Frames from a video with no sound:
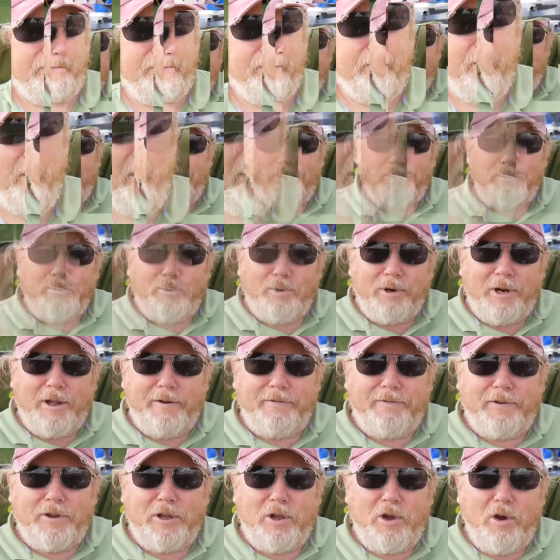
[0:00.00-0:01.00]
Um, what
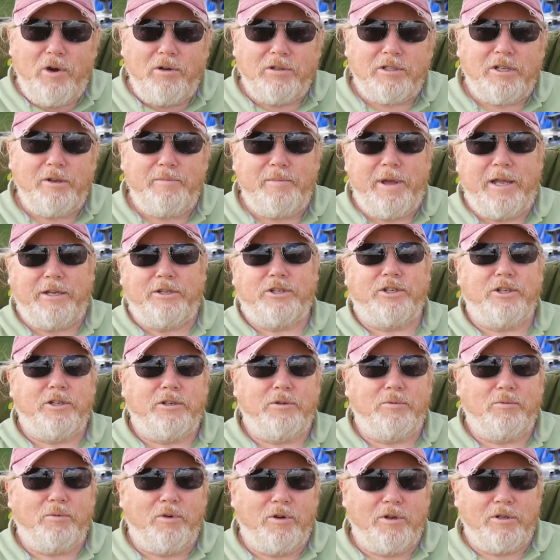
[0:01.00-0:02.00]
I forgot to
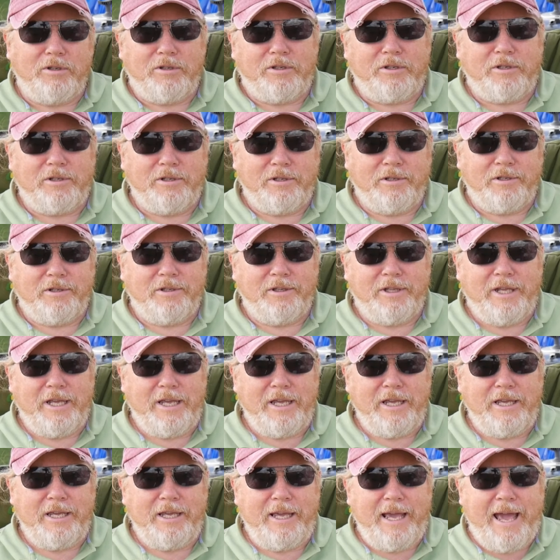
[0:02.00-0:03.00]
mention was
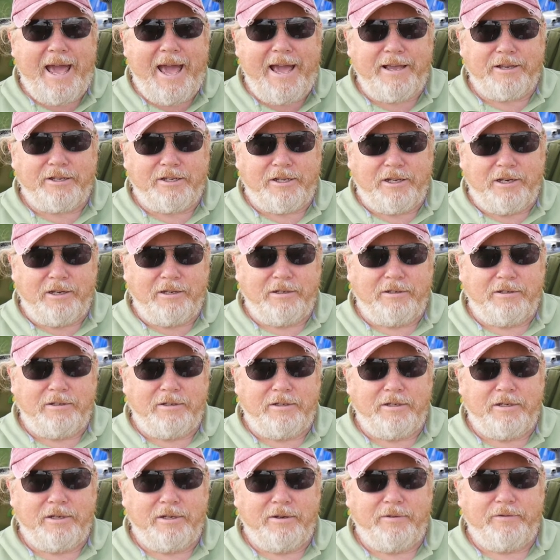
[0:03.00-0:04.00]
the
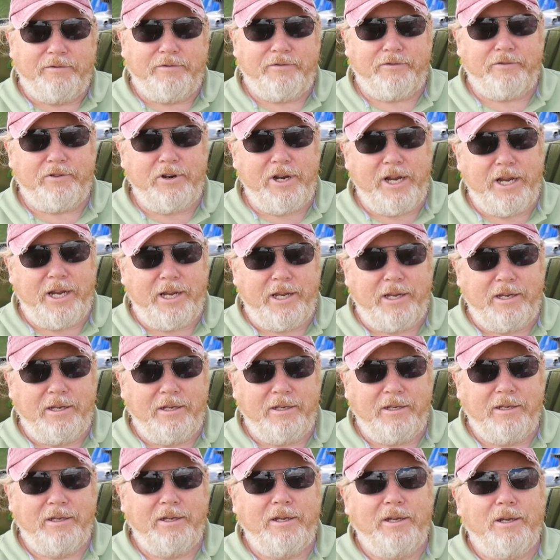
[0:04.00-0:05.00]
excellent free
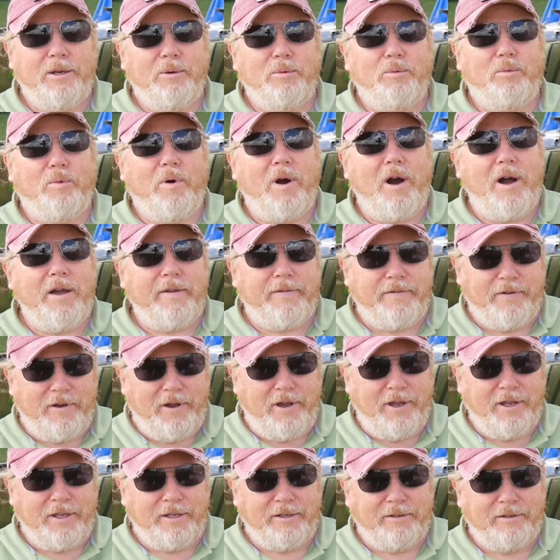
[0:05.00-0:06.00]

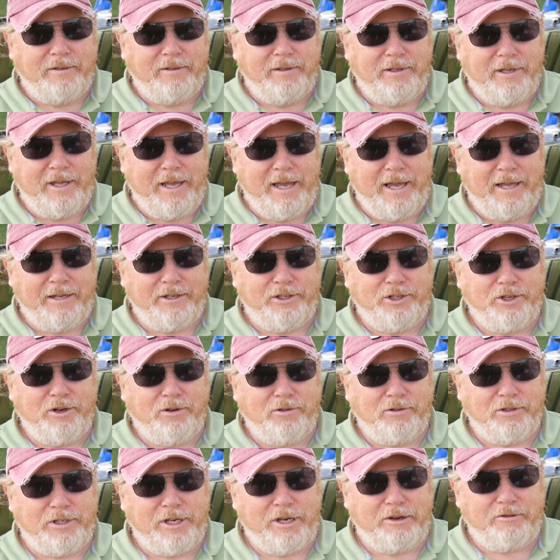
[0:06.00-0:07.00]
Wi-Fi at
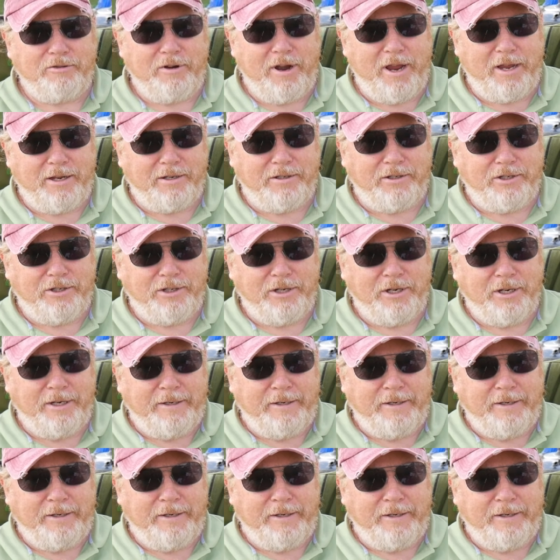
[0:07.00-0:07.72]
Cholsey Grange.